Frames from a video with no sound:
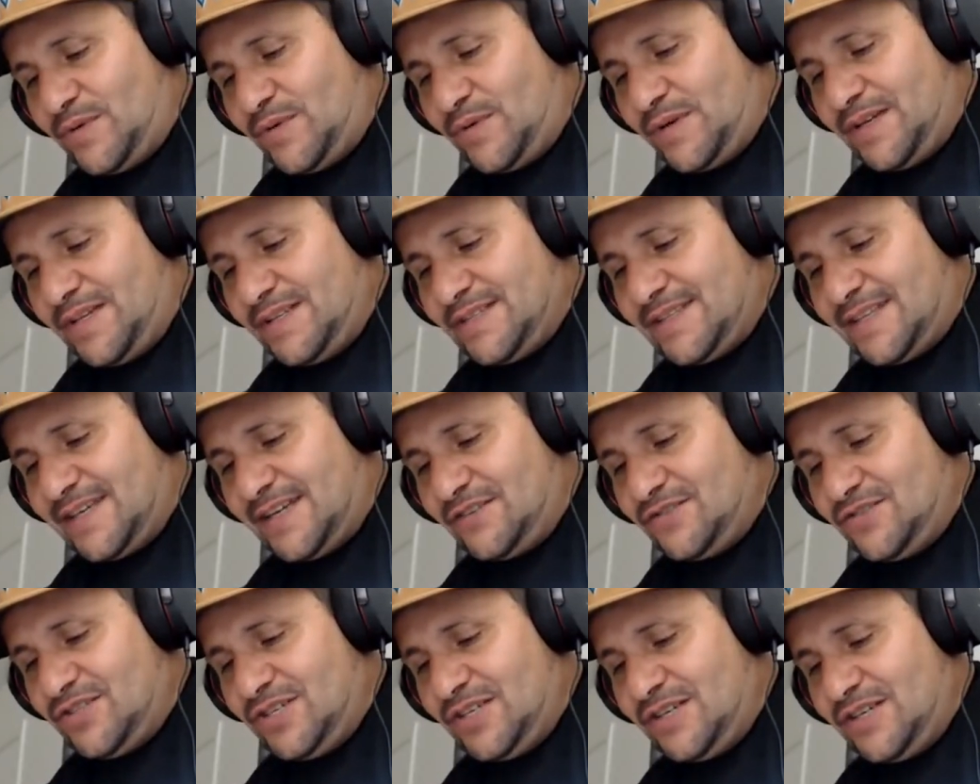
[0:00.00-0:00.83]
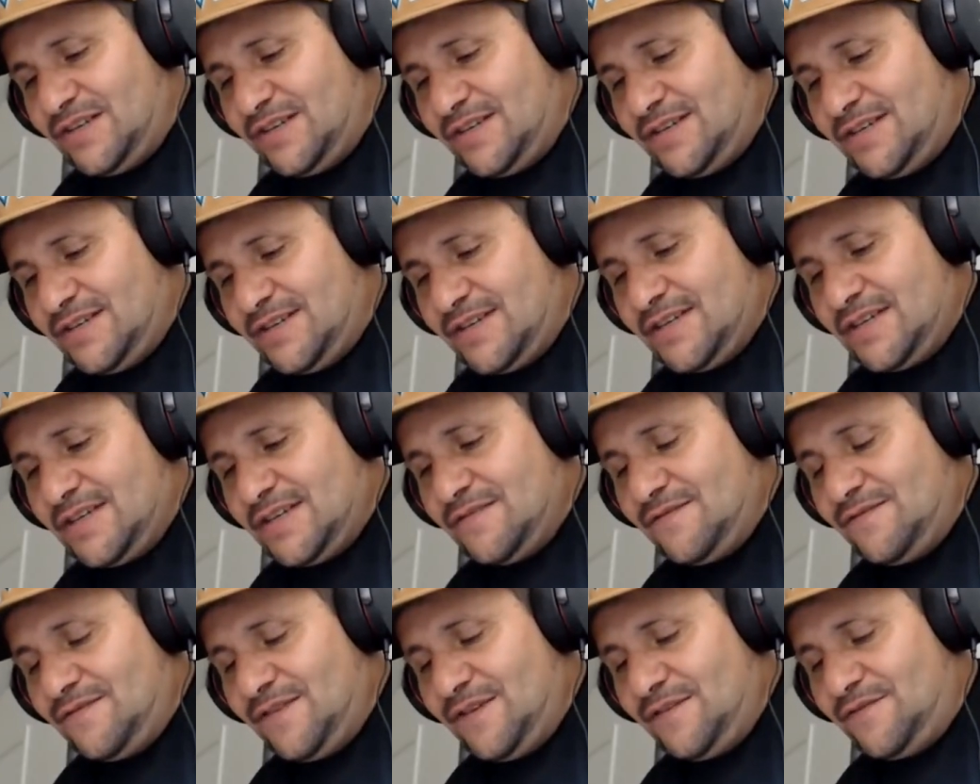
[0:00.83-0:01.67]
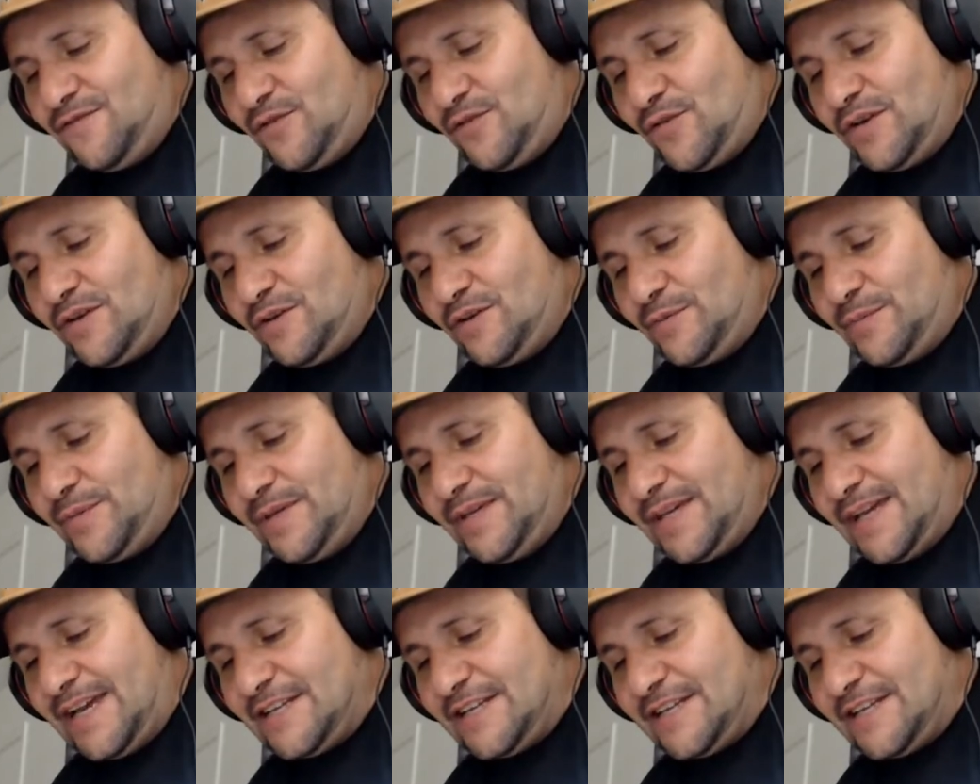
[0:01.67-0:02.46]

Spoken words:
He said the LG V40 will be